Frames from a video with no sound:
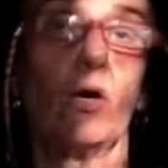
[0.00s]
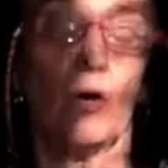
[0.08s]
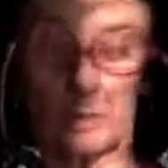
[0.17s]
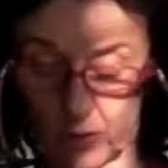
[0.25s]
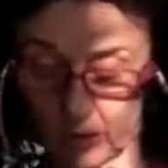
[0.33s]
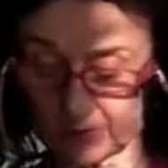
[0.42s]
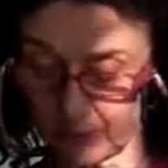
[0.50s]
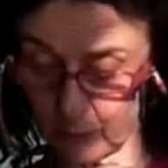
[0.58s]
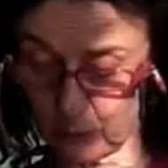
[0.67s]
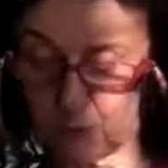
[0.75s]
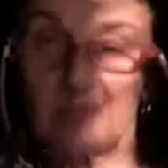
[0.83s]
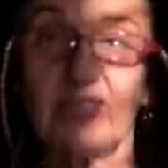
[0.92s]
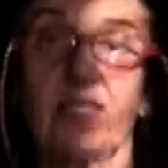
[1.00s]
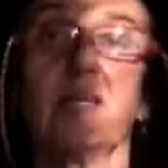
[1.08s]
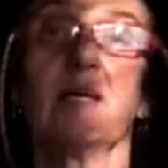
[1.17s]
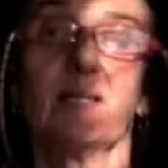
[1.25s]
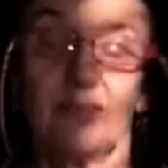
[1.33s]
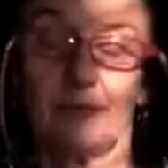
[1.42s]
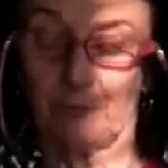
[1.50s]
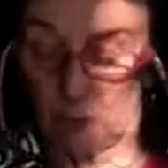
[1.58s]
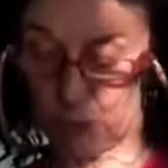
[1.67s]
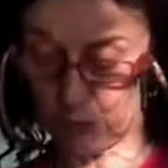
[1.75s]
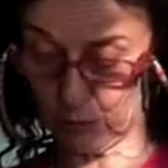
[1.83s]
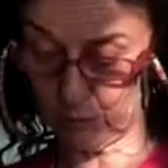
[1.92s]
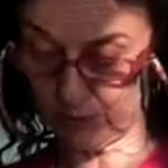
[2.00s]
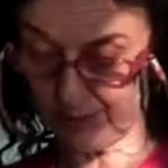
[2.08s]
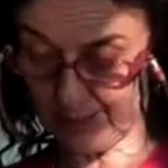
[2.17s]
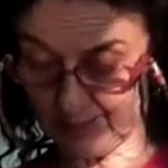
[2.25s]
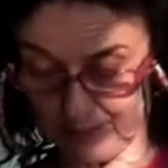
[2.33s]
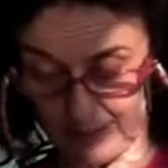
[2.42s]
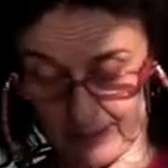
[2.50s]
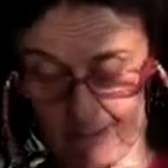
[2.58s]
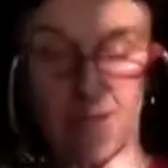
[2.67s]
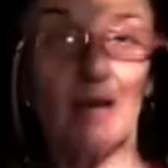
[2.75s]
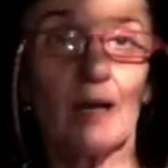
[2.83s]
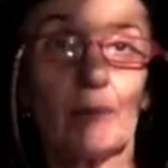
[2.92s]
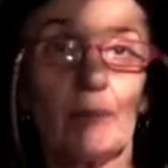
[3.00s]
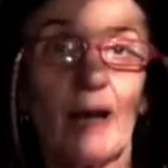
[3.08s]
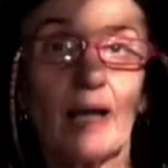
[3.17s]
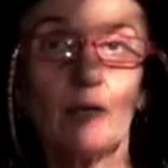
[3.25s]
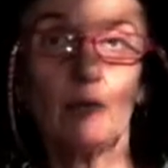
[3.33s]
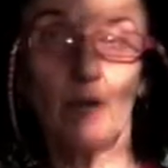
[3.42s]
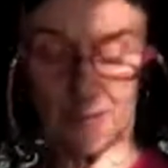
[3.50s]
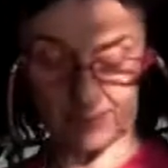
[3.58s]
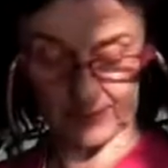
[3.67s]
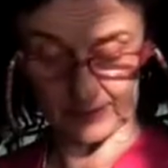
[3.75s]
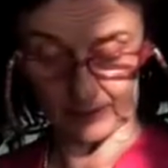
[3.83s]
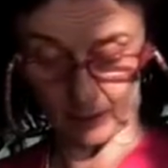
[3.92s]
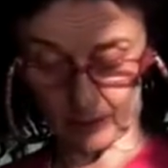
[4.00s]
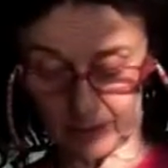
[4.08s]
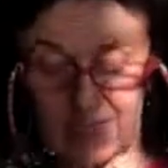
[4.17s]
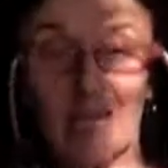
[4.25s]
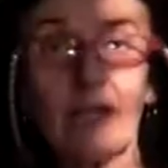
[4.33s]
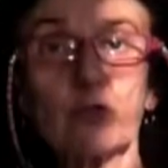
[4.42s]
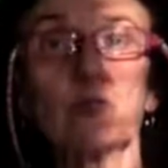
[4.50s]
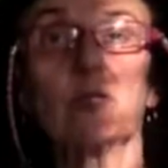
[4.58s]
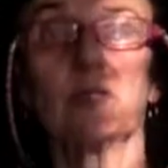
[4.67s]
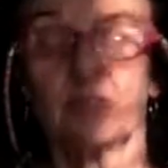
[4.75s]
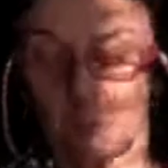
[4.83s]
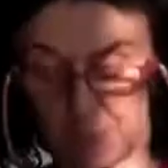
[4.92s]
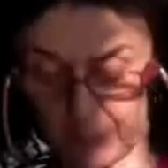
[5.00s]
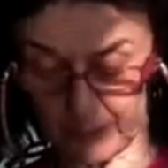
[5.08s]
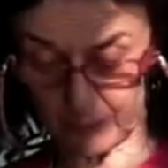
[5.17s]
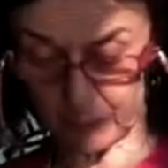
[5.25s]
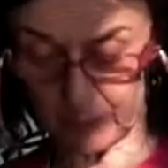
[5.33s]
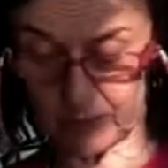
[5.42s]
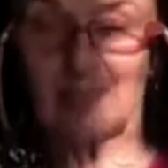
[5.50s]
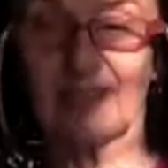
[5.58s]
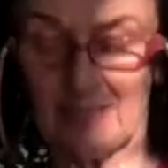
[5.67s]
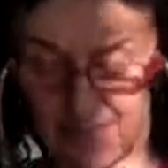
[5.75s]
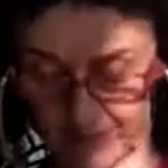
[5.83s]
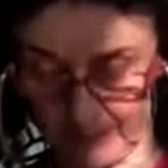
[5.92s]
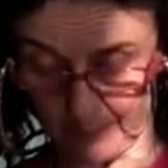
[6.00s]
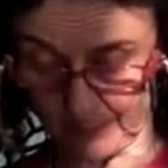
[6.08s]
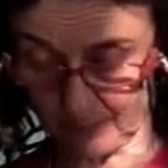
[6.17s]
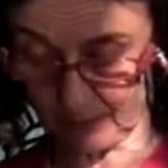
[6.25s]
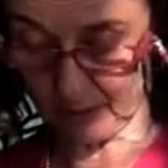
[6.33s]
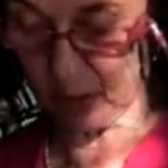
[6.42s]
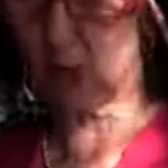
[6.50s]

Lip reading: according to the Devotio Moderna. By writing a casual spiritual testament